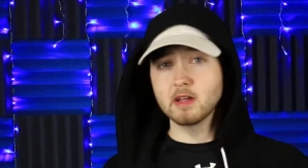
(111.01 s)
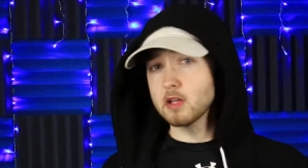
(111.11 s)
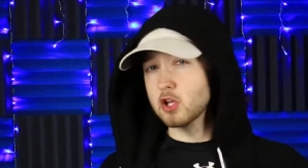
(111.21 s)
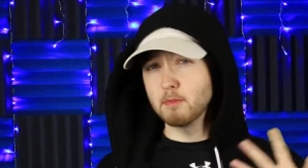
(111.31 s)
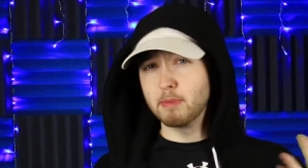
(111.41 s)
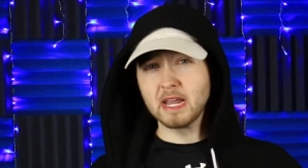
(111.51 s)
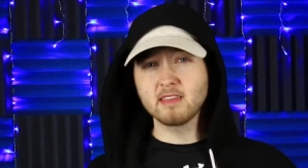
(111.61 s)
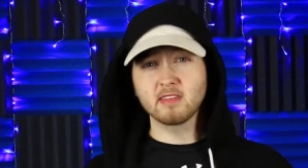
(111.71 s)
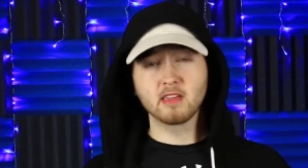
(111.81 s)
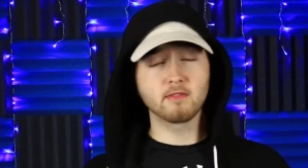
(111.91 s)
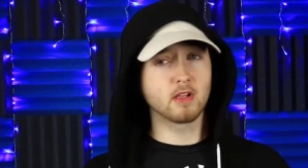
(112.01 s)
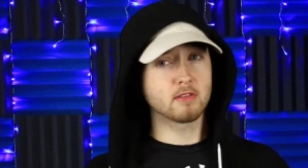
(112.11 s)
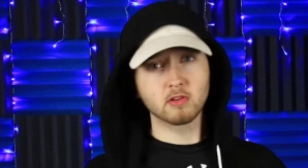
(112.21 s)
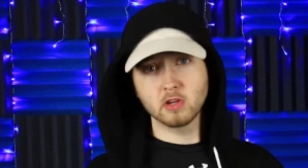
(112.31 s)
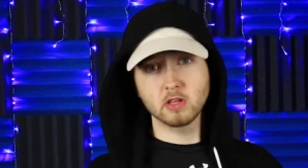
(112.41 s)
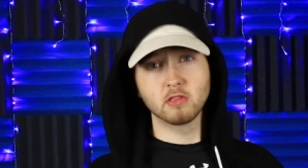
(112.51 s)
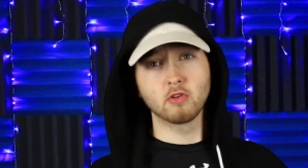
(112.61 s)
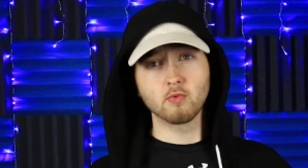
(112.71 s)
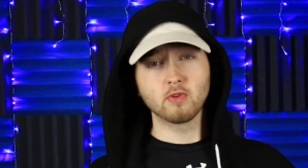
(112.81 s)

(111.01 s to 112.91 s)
And a good pacing, lots of good